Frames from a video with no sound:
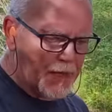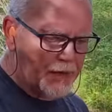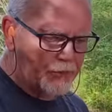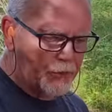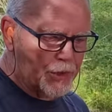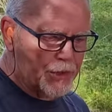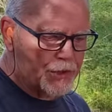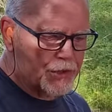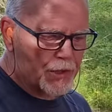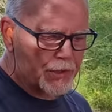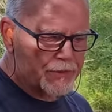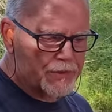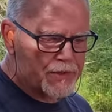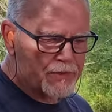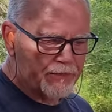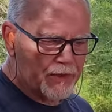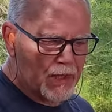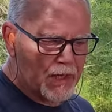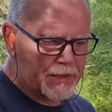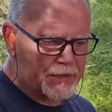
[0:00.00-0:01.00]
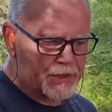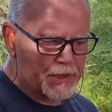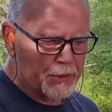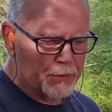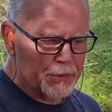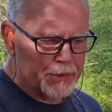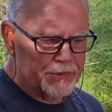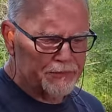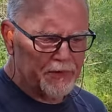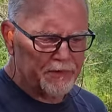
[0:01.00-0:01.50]
average velocity
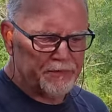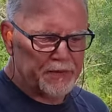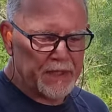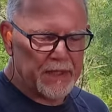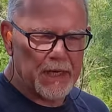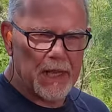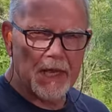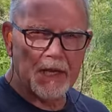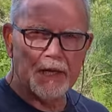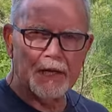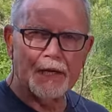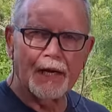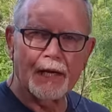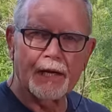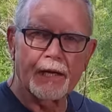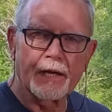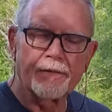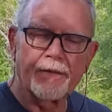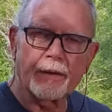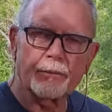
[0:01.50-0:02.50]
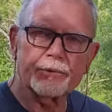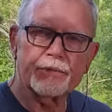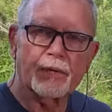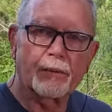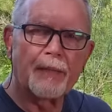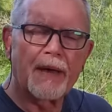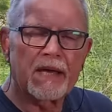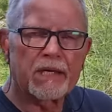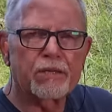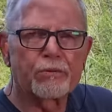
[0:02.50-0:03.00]
was 1589, and that was a
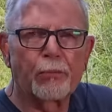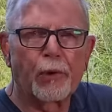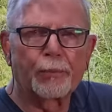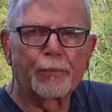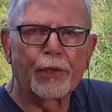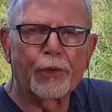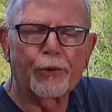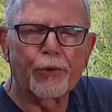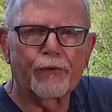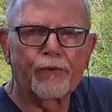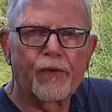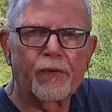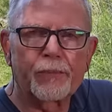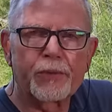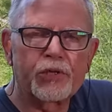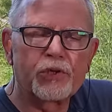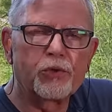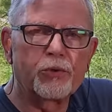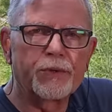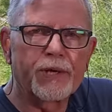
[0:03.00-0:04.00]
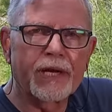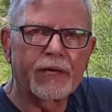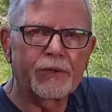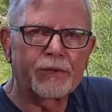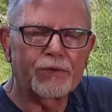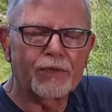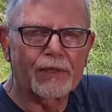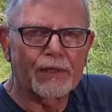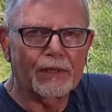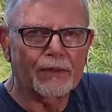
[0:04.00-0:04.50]
maximum load of
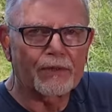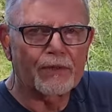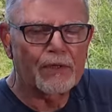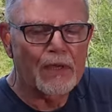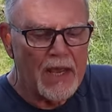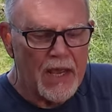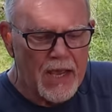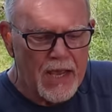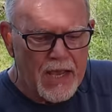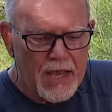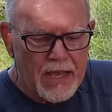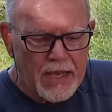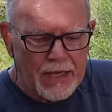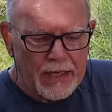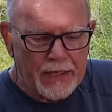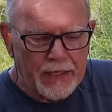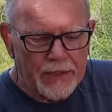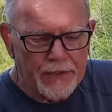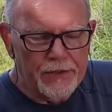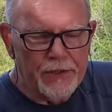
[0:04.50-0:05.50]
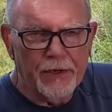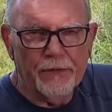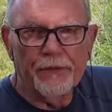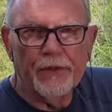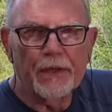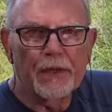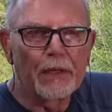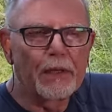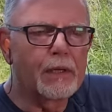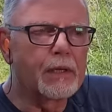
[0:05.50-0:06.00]
W296. And uh,
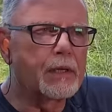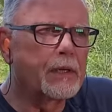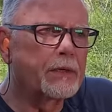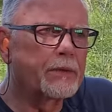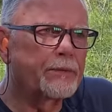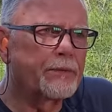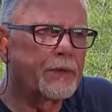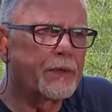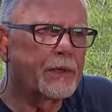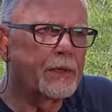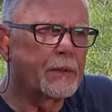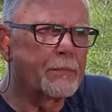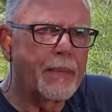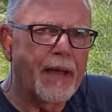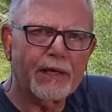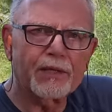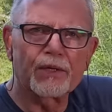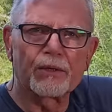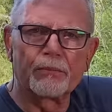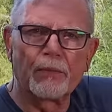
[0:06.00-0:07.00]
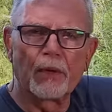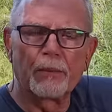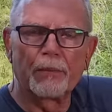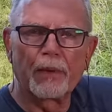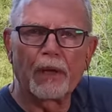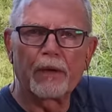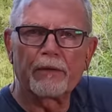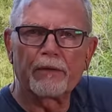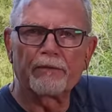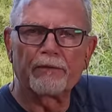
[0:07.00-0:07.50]
the, the
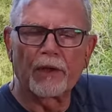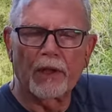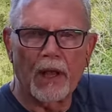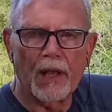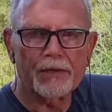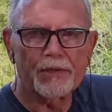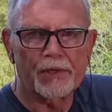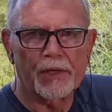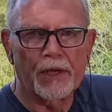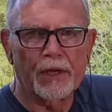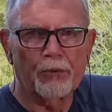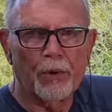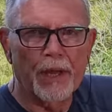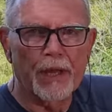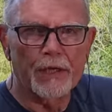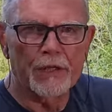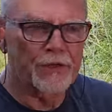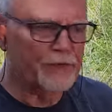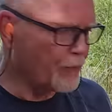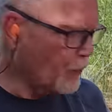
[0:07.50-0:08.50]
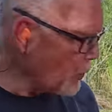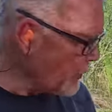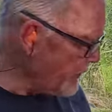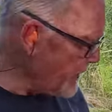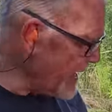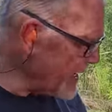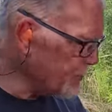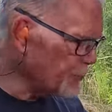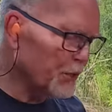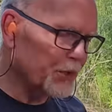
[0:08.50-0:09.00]
maximum velocity range for
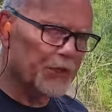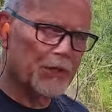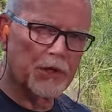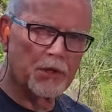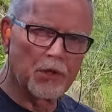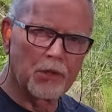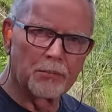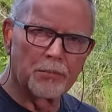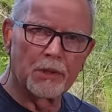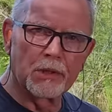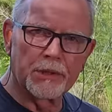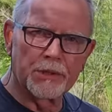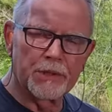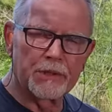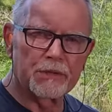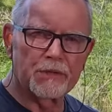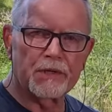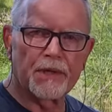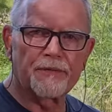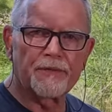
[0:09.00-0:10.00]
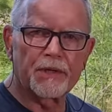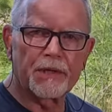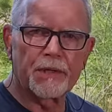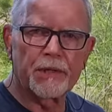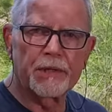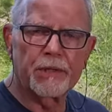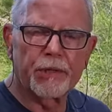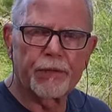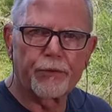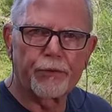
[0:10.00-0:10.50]
that particular bullet is
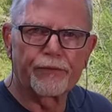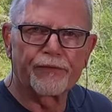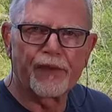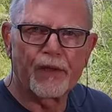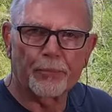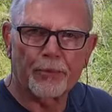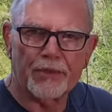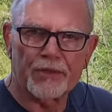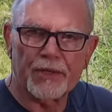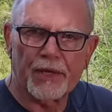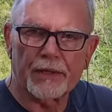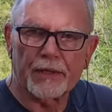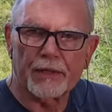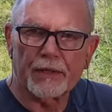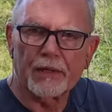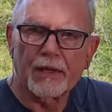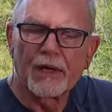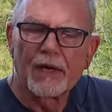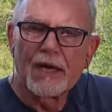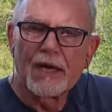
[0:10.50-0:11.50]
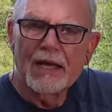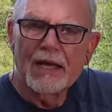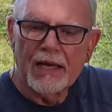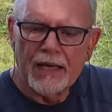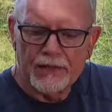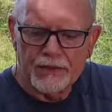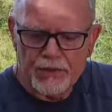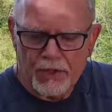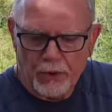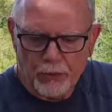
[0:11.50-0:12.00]
1700 feet per second.
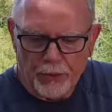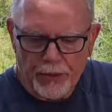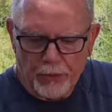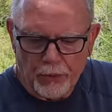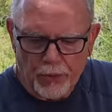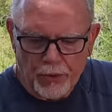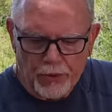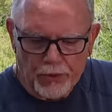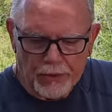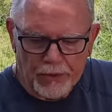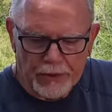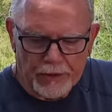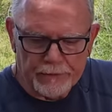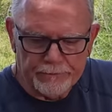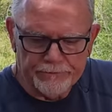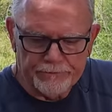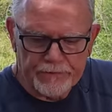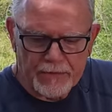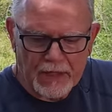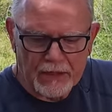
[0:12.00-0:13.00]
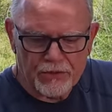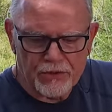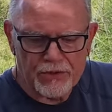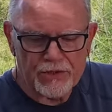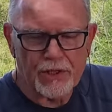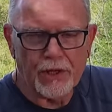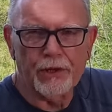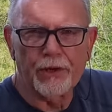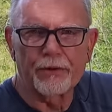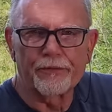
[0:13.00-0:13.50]
And so we were um,
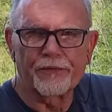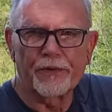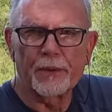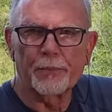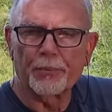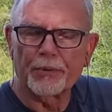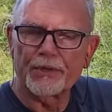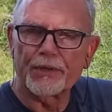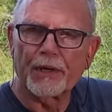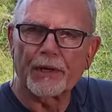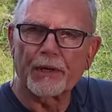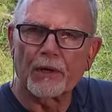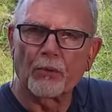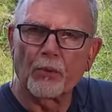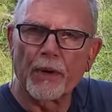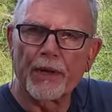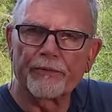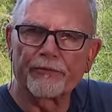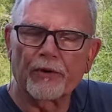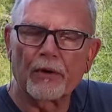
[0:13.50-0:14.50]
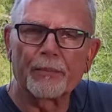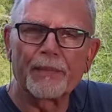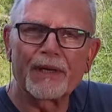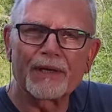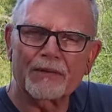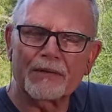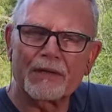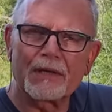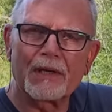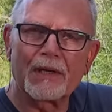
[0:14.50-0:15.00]
just 100 feet per second away from
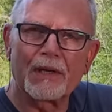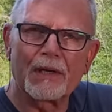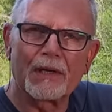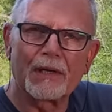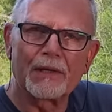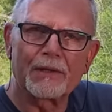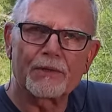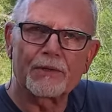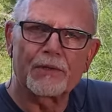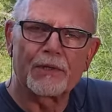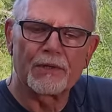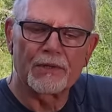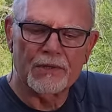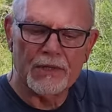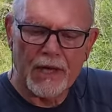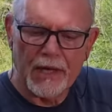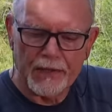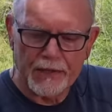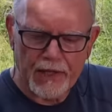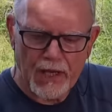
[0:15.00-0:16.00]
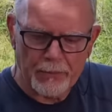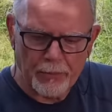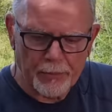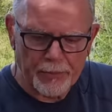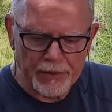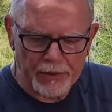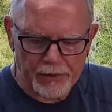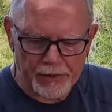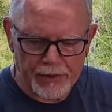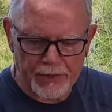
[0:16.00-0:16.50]
exceeding its design
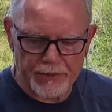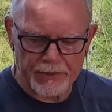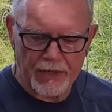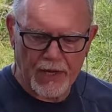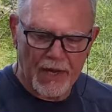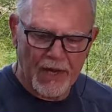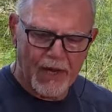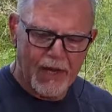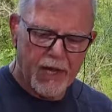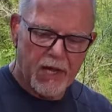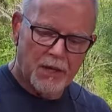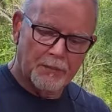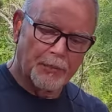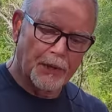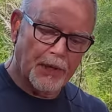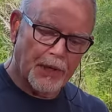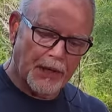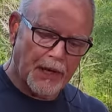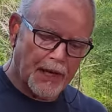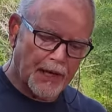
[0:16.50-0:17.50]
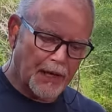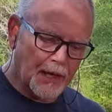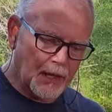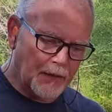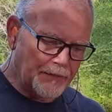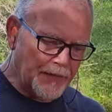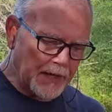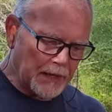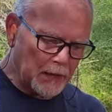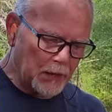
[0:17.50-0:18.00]
capabilities. But it had
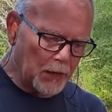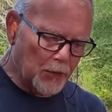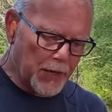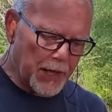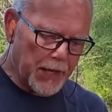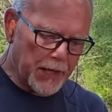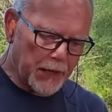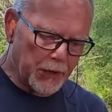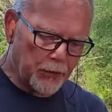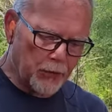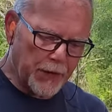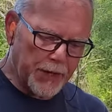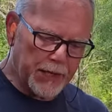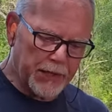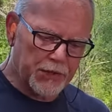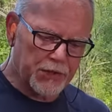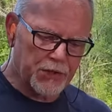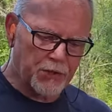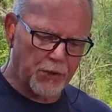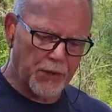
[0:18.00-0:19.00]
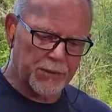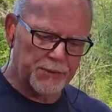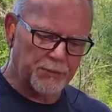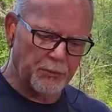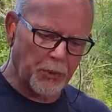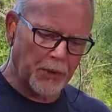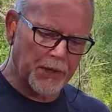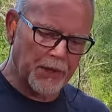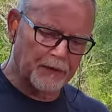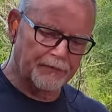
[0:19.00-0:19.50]
a, that load had a great extreme
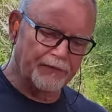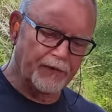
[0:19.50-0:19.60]
spread of